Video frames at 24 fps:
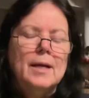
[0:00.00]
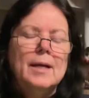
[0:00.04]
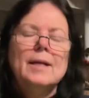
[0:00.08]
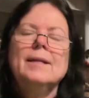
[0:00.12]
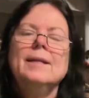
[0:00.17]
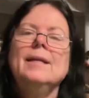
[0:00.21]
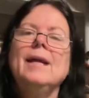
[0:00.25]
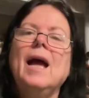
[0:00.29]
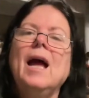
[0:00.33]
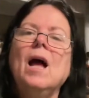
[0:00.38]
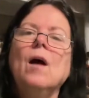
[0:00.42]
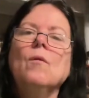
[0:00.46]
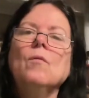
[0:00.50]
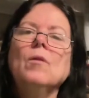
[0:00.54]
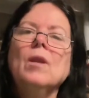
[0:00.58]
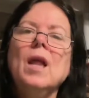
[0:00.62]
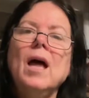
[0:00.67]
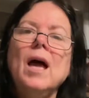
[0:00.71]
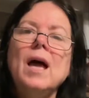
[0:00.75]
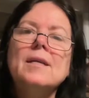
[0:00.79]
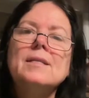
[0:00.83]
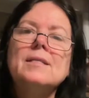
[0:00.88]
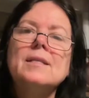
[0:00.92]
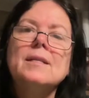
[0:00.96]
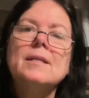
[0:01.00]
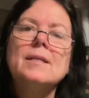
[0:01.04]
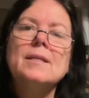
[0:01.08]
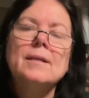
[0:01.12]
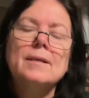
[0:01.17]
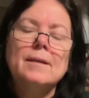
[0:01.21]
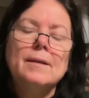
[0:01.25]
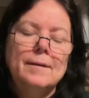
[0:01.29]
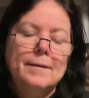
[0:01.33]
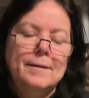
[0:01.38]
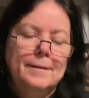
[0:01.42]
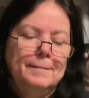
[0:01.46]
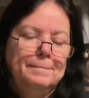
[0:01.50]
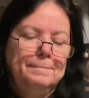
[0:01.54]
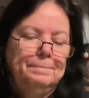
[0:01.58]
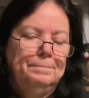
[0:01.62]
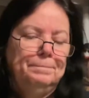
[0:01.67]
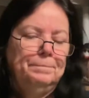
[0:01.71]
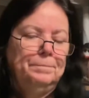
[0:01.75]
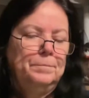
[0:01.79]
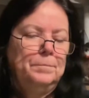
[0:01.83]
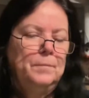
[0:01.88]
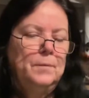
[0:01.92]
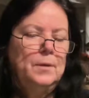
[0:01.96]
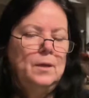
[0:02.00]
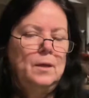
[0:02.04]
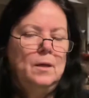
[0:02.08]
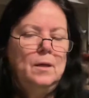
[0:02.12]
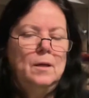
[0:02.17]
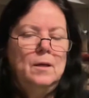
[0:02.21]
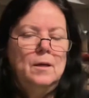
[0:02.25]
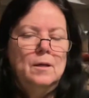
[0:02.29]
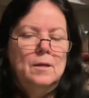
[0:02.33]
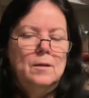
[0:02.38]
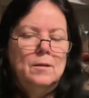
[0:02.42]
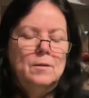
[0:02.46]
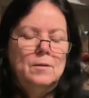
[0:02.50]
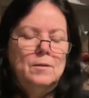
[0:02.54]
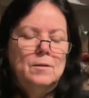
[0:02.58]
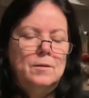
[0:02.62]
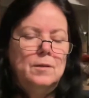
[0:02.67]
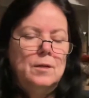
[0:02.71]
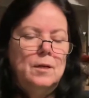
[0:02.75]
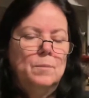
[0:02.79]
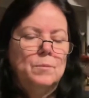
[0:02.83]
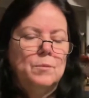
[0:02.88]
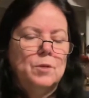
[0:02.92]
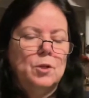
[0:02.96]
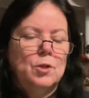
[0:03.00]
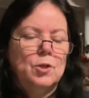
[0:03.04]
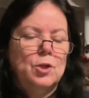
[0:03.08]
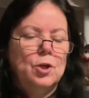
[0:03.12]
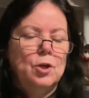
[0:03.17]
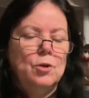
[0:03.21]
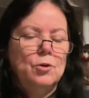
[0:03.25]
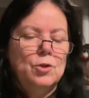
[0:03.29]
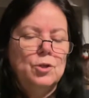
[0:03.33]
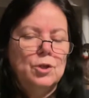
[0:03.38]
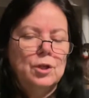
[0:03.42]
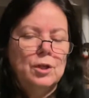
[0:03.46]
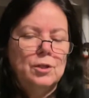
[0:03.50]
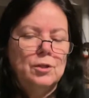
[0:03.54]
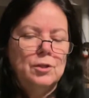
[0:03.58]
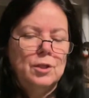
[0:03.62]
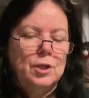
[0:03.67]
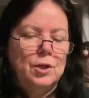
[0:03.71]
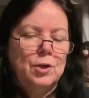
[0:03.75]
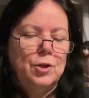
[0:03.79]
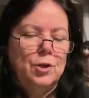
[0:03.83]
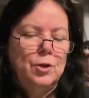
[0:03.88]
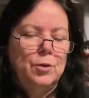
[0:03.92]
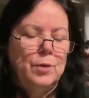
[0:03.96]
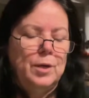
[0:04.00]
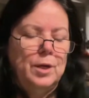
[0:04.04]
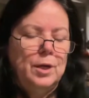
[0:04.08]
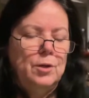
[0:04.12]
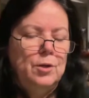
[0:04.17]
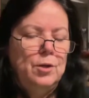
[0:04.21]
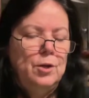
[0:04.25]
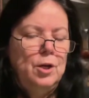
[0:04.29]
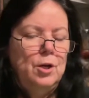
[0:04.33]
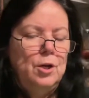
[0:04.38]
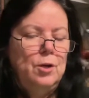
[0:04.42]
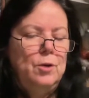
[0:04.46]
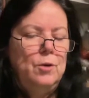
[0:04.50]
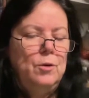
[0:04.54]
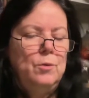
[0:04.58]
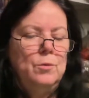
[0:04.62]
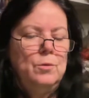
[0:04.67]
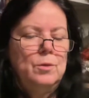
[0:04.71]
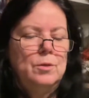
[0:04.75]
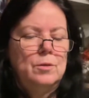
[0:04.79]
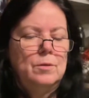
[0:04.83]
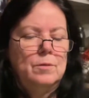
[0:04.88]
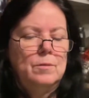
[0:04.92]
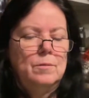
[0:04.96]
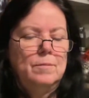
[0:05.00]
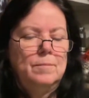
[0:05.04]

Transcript: Now lust. Substitutions that you can use.